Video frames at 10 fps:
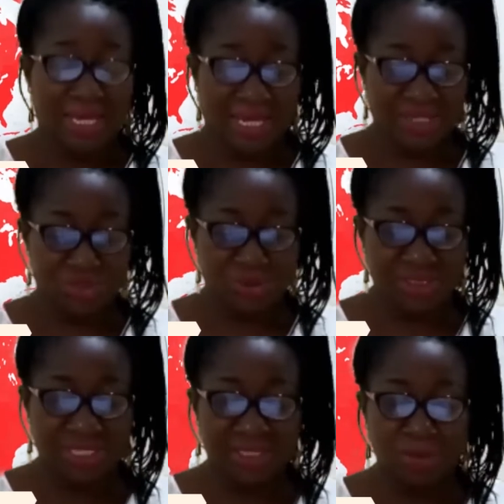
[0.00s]
"I
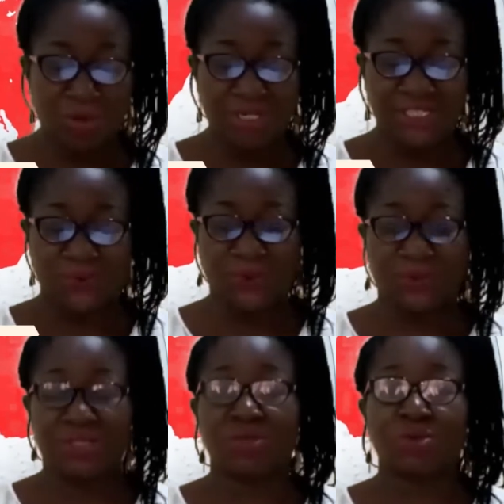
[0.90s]
trusted the Holy
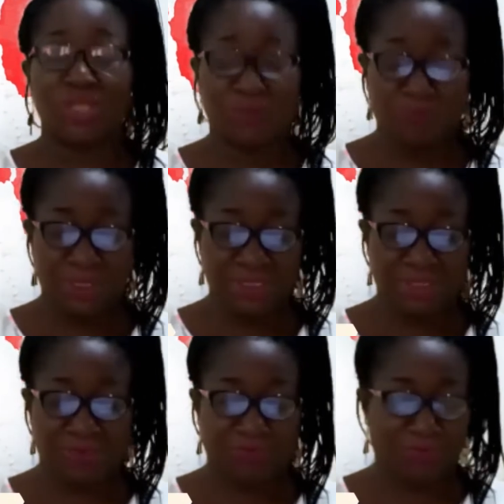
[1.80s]
Spirit to keep me
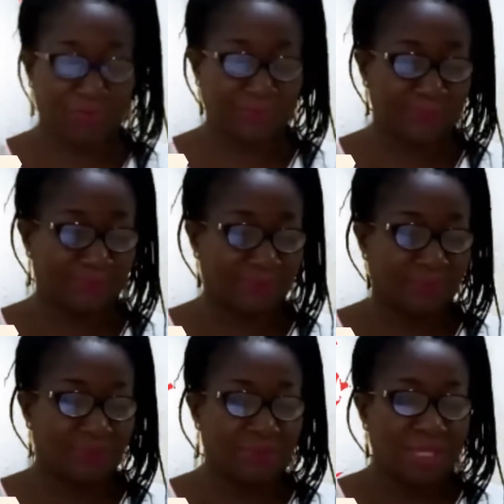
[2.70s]
safe."
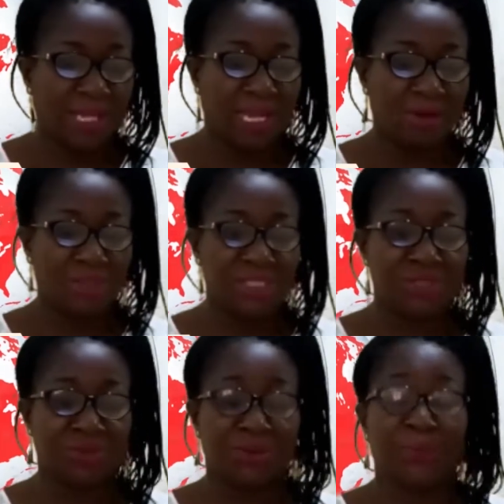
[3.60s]
According
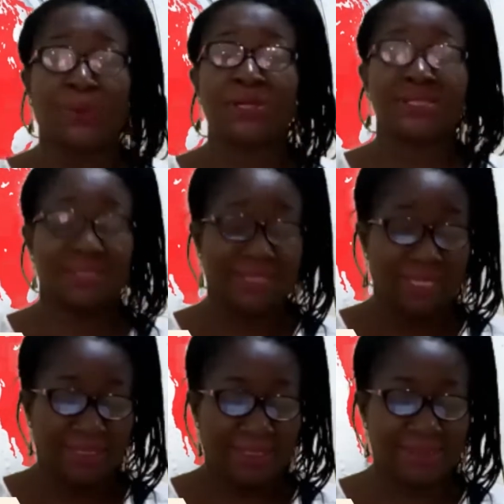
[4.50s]
to reports,
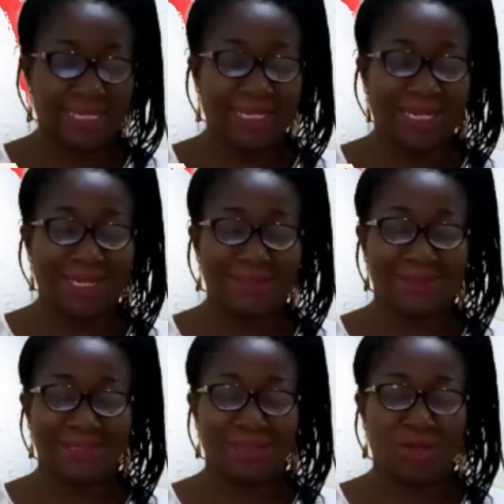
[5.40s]
the
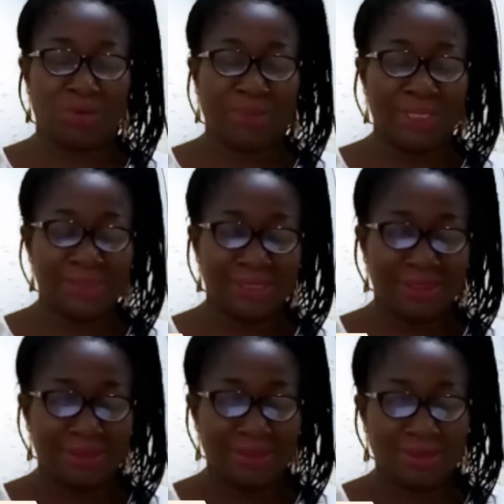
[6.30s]
Tallahassee
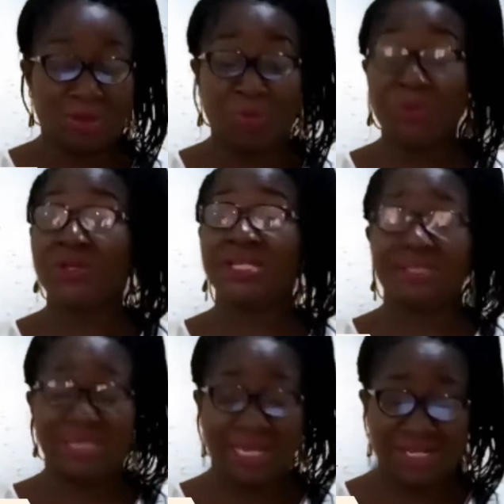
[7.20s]

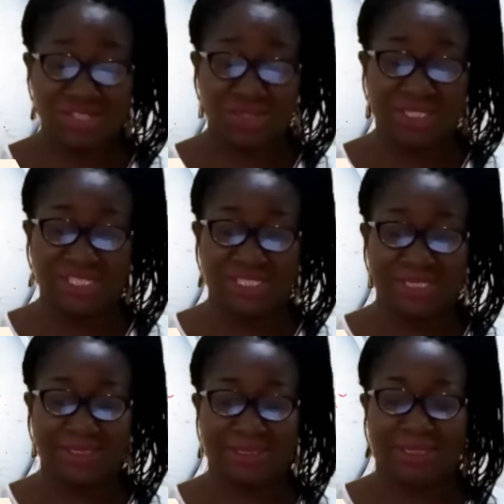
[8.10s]
Community Action
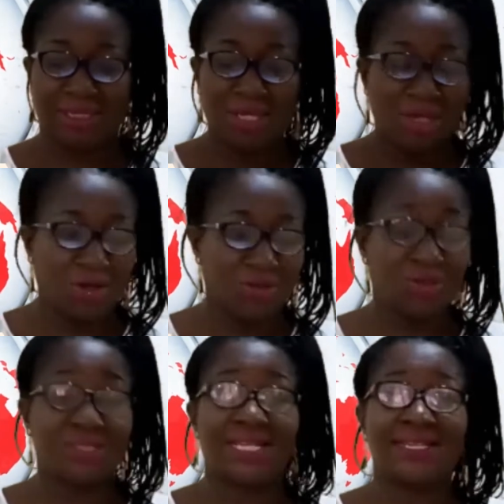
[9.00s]
Agency
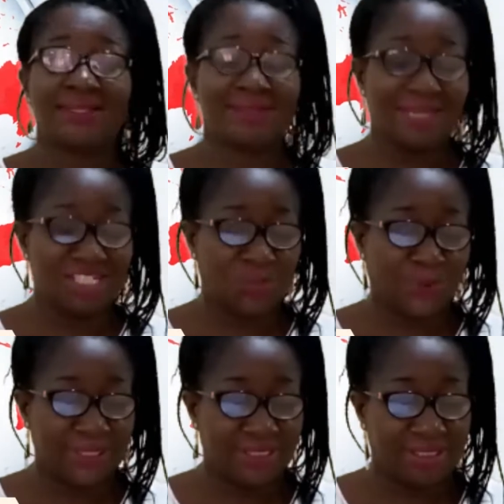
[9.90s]
conducted a search
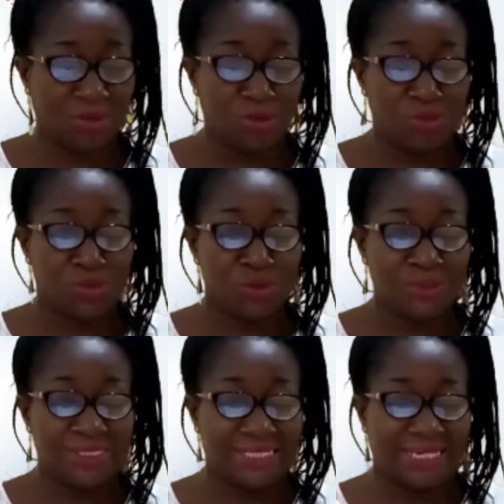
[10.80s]
party on
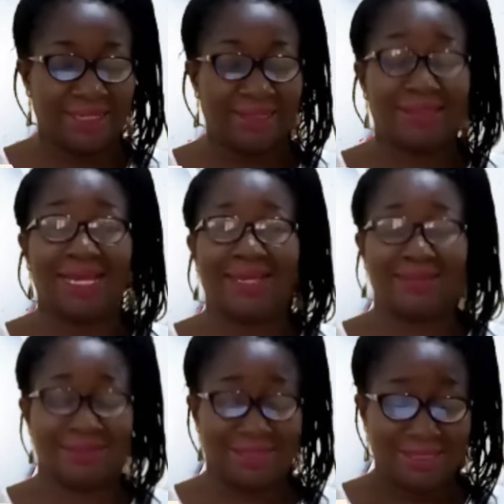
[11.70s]
June 10
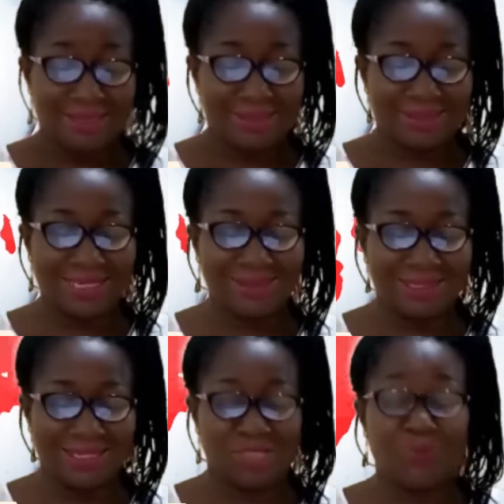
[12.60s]
night,
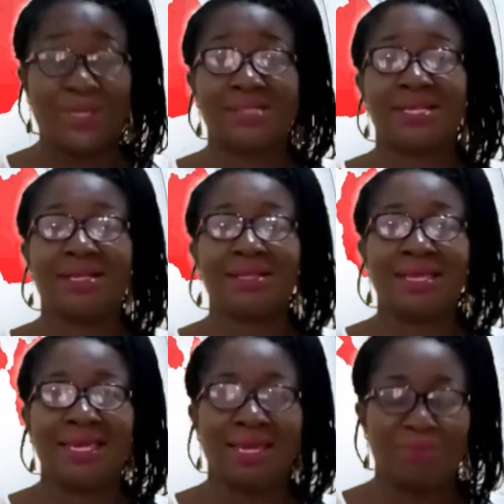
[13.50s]
starting at Bethel
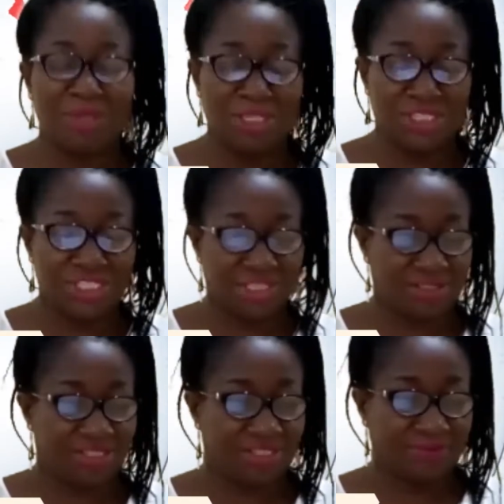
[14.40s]
AME
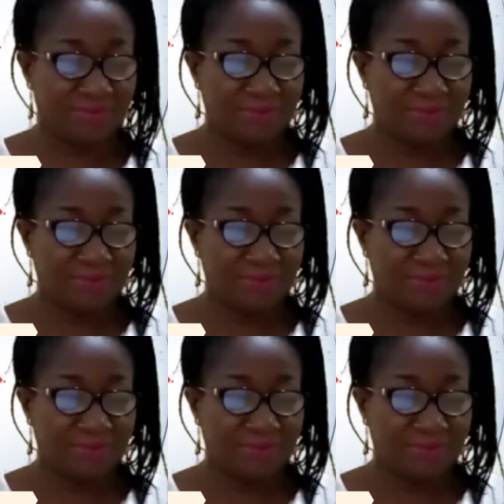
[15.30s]
Church.